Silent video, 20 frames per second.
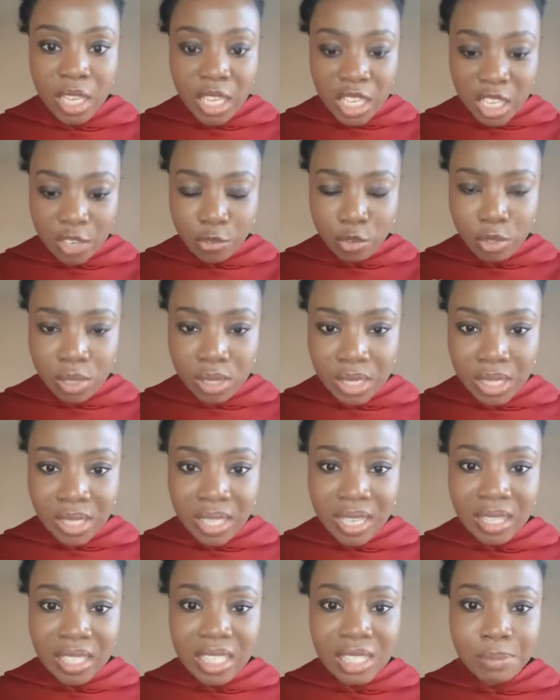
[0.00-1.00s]
If you see
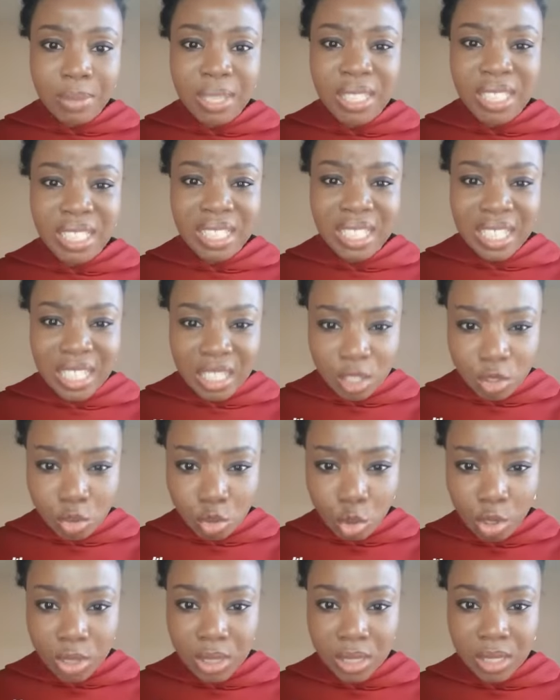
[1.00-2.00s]
that this person is
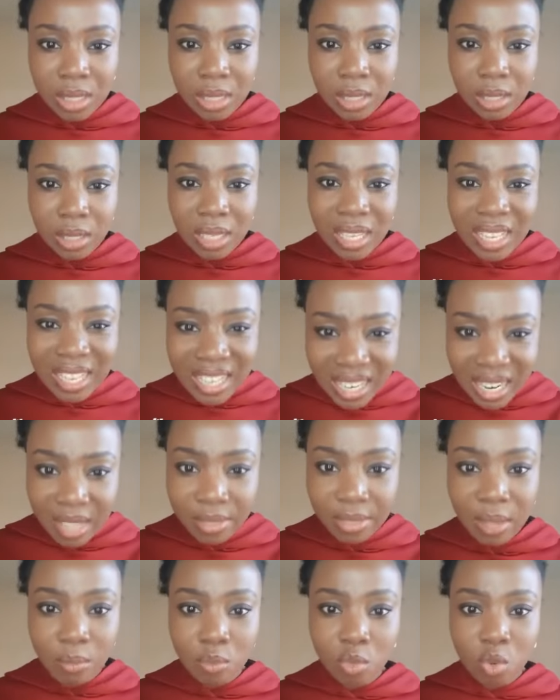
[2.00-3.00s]
toxic,
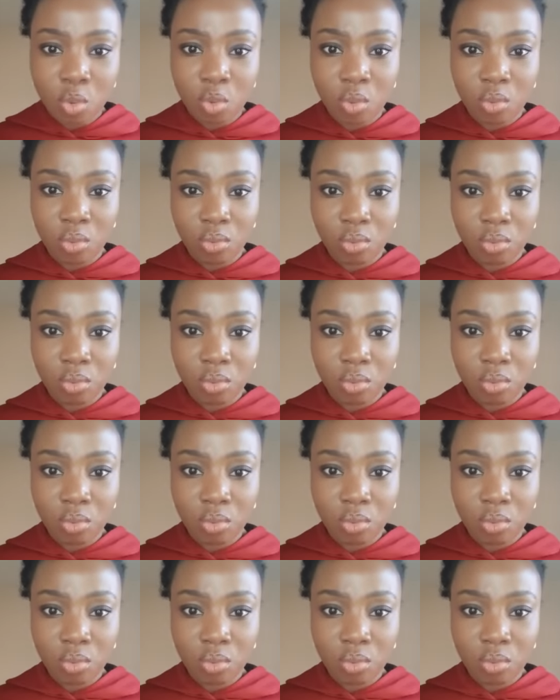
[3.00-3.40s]
let them go.